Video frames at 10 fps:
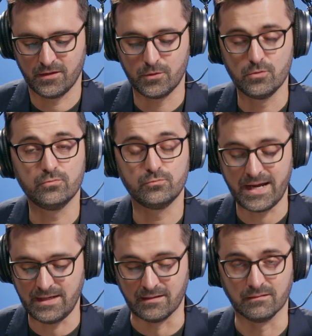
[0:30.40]
through
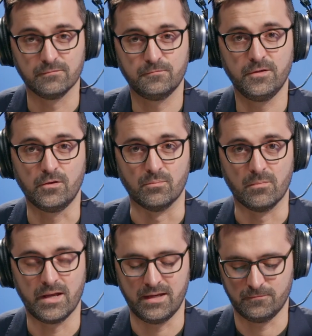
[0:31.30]
writing, film,
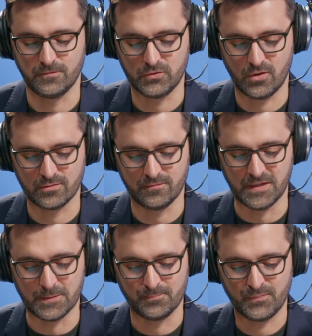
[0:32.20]
and photography.